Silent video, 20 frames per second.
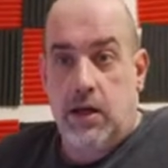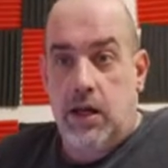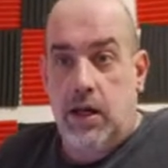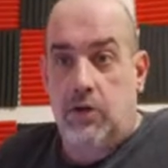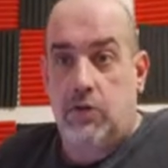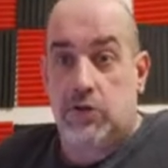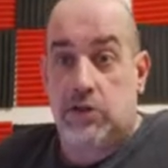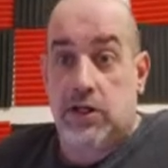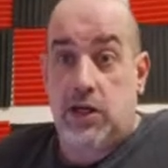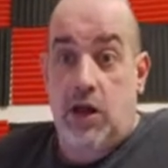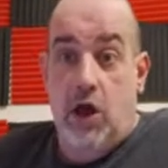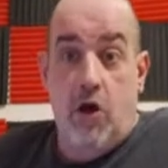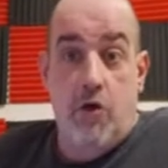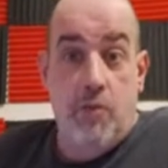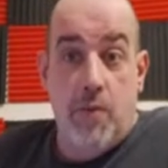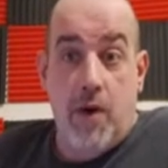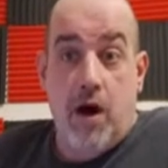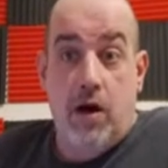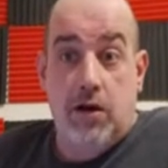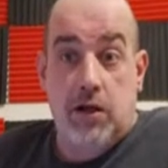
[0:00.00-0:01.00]
It was a
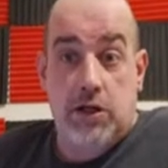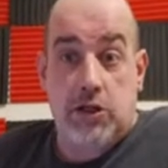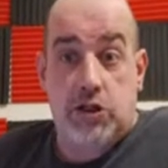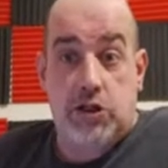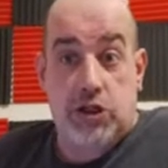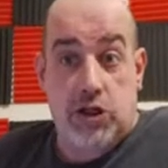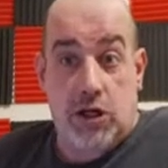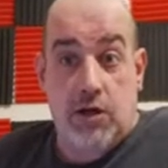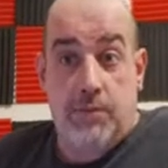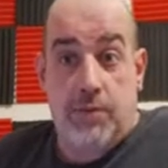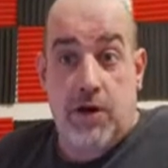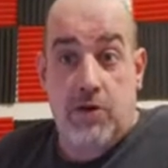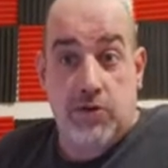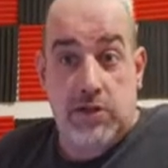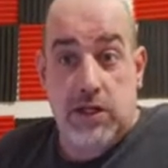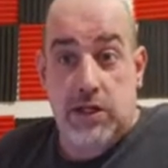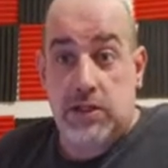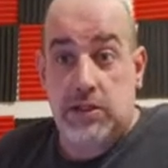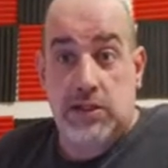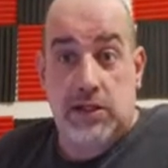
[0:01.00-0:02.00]
low mileage turbo
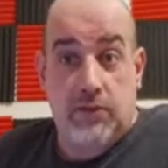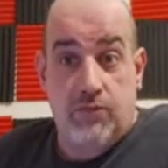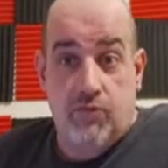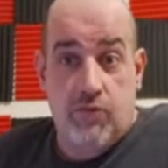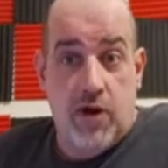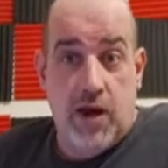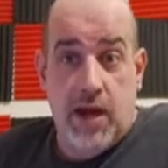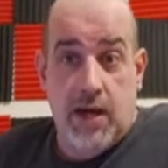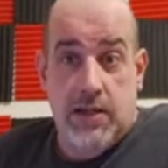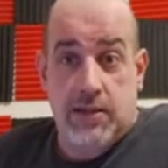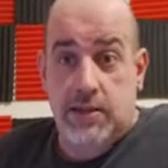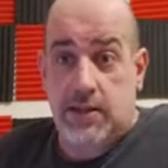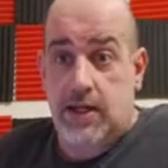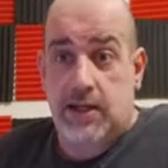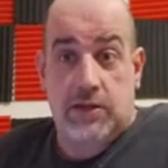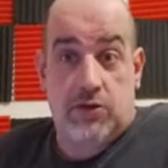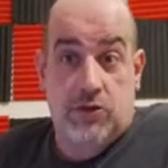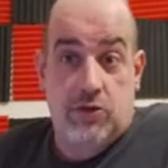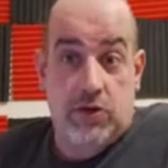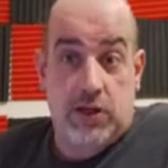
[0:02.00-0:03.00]
diesel in red. It
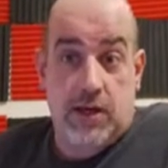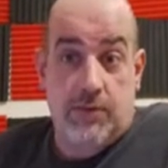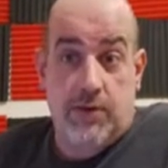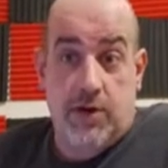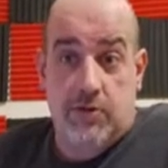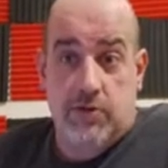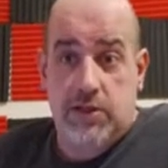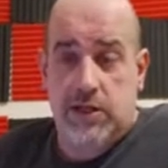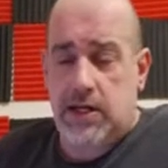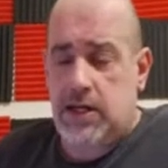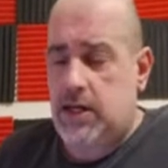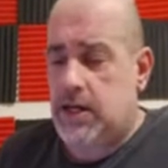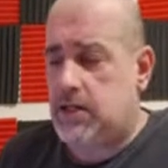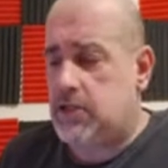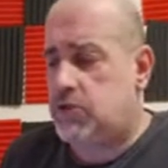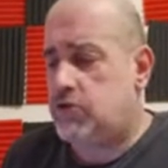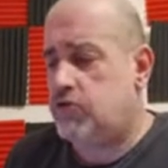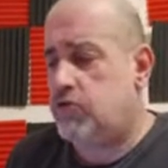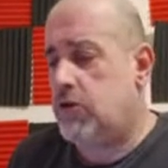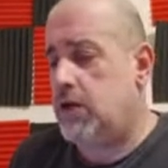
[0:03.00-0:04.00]
had a good MOT
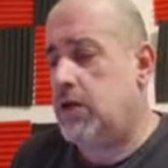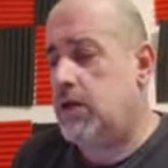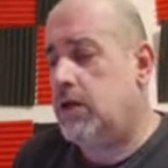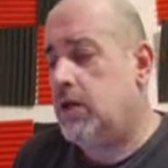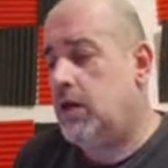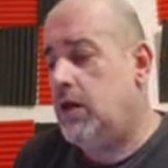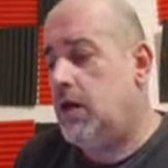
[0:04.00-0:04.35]
history.